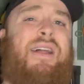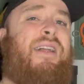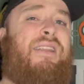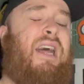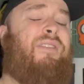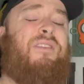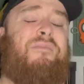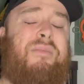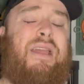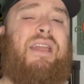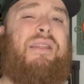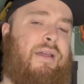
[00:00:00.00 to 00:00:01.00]
not for
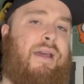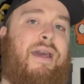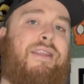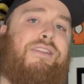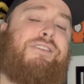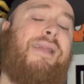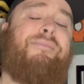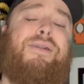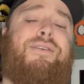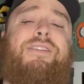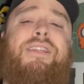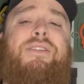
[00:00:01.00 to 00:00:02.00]
me. And it's a shame
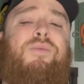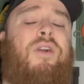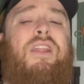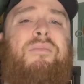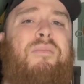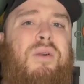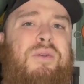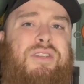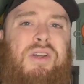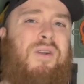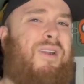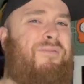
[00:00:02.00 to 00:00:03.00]
because it's one of the most
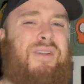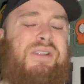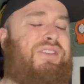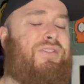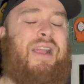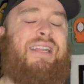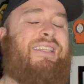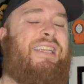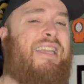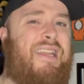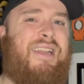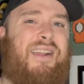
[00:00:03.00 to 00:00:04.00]
heartfelt tracks
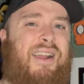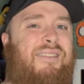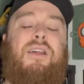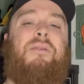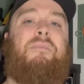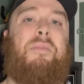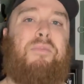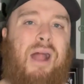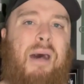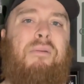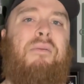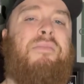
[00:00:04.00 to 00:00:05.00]
here. My
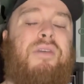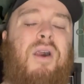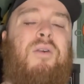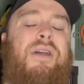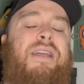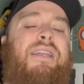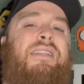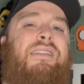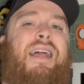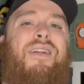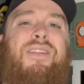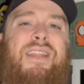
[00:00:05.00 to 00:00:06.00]
problem, though, is
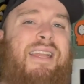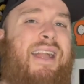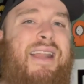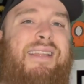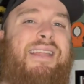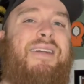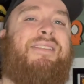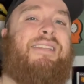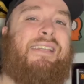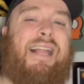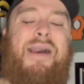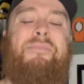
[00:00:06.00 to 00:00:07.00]
everything kind of sounds
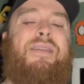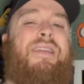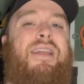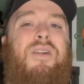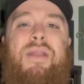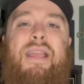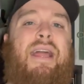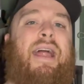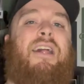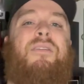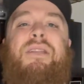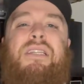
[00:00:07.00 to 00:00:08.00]
sloppy here. We get
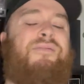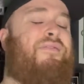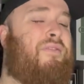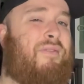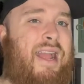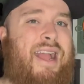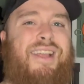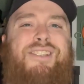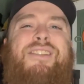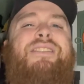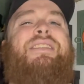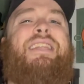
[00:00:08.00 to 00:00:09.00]
elements of thrash
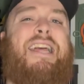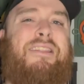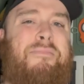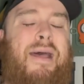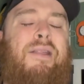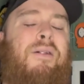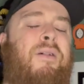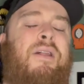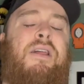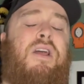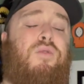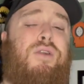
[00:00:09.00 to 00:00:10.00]
and death metal,
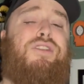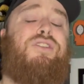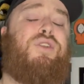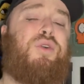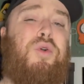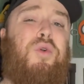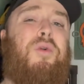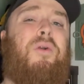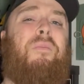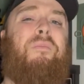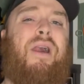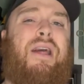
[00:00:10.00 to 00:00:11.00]
which is
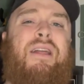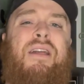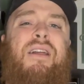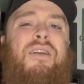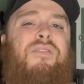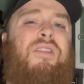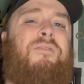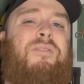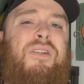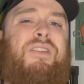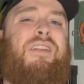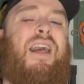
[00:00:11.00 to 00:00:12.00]
cool, but for the
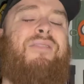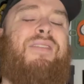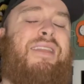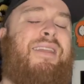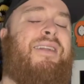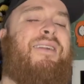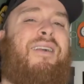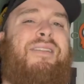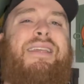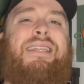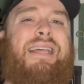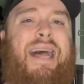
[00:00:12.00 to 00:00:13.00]
first time here on
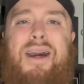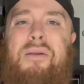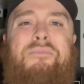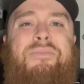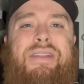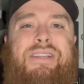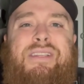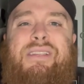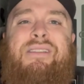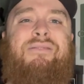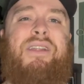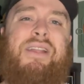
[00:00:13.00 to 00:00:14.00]
this album, it just
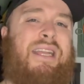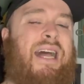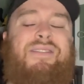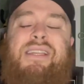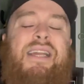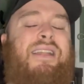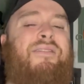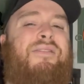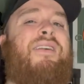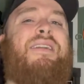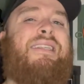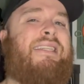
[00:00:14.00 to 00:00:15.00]
really comes together
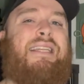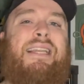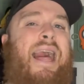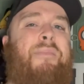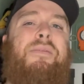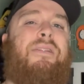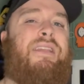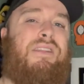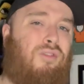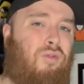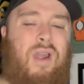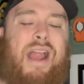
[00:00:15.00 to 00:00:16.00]
very sloppily,
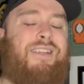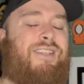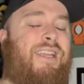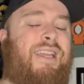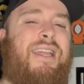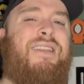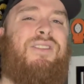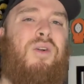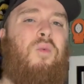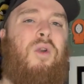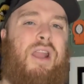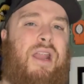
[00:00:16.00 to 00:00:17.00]
crashing into
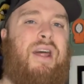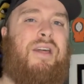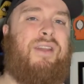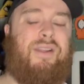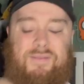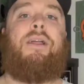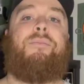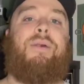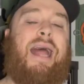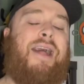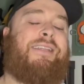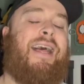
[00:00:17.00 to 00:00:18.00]
one another.
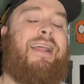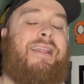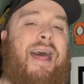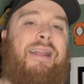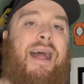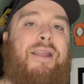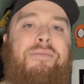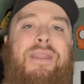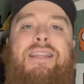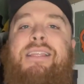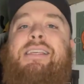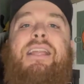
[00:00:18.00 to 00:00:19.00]
But outside of that, I don't
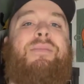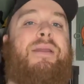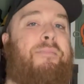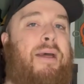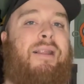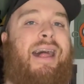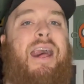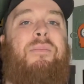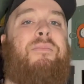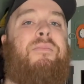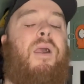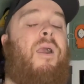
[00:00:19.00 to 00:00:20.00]
think this is going to be a metal
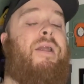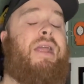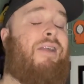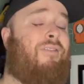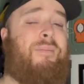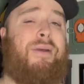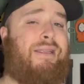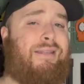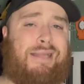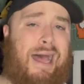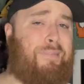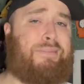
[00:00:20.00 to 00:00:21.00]
album on everybody's
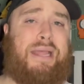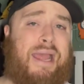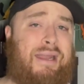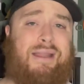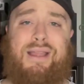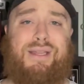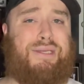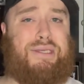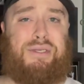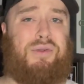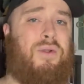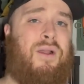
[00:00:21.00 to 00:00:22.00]
top 10
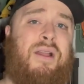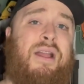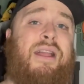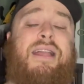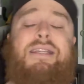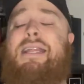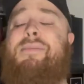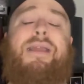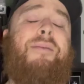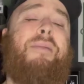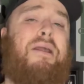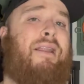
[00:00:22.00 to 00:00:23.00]
lists, or it's going to be
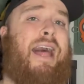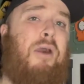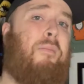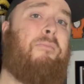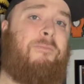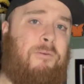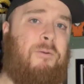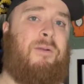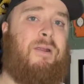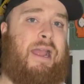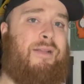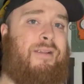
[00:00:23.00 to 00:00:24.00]
a metal album
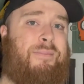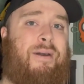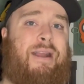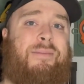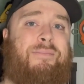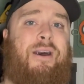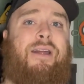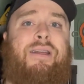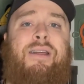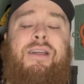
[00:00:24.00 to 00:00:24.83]
for everybody, but